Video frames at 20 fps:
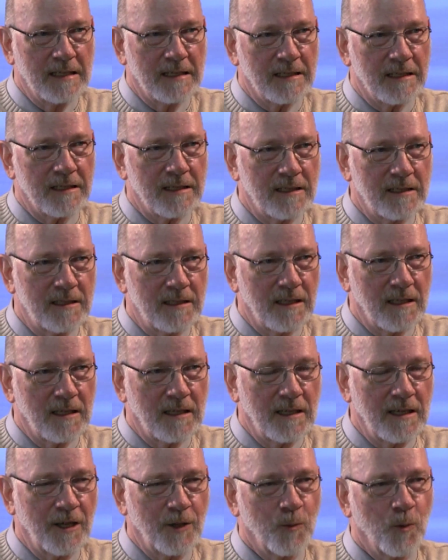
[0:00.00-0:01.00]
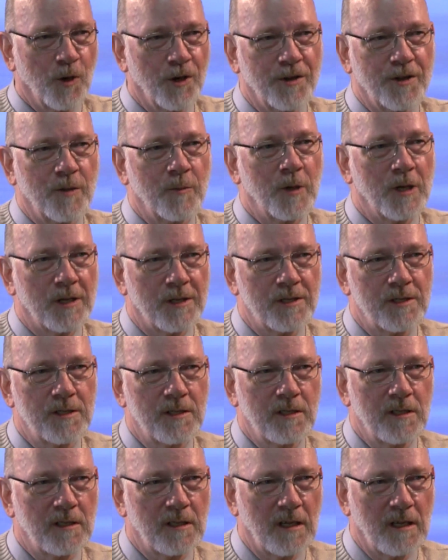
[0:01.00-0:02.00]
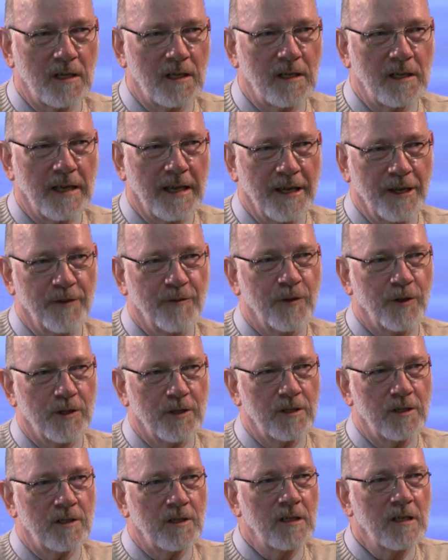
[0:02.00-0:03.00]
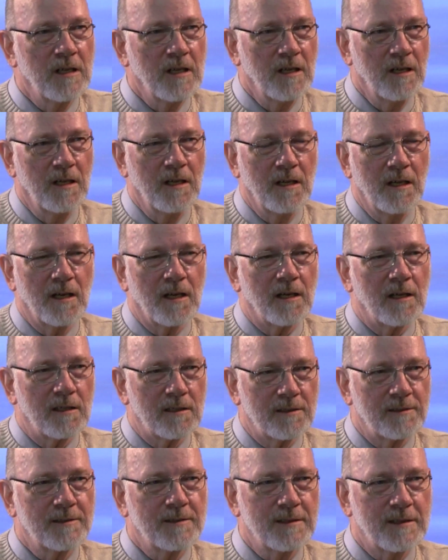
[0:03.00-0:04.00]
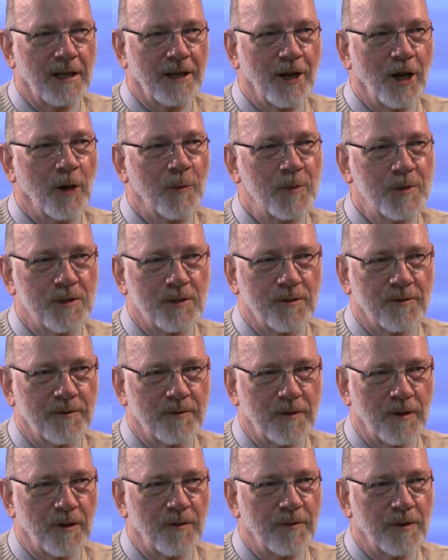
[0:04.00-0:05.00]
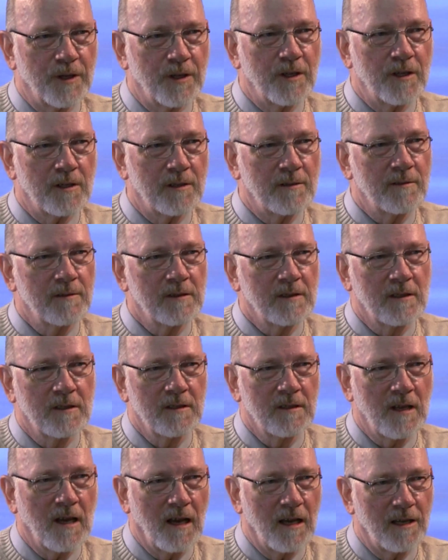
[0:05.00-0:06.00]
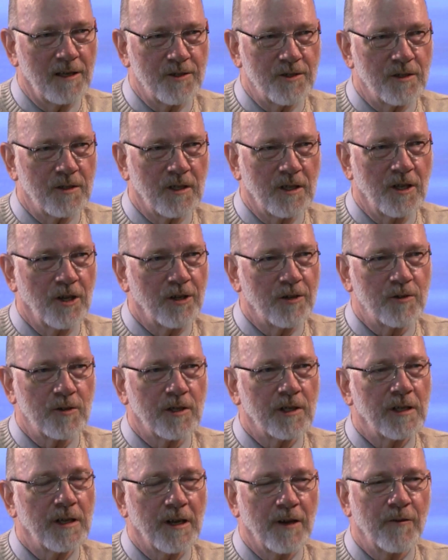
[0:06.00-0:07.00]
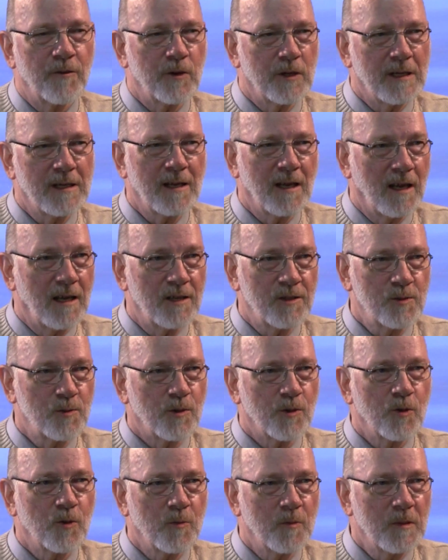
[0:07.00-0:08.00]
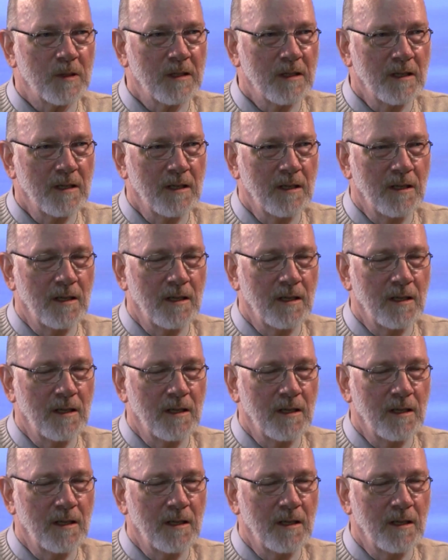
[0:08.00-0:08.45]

it uh, had one of the best uh, AV uh, setups of, of, any college in the country. Every classroom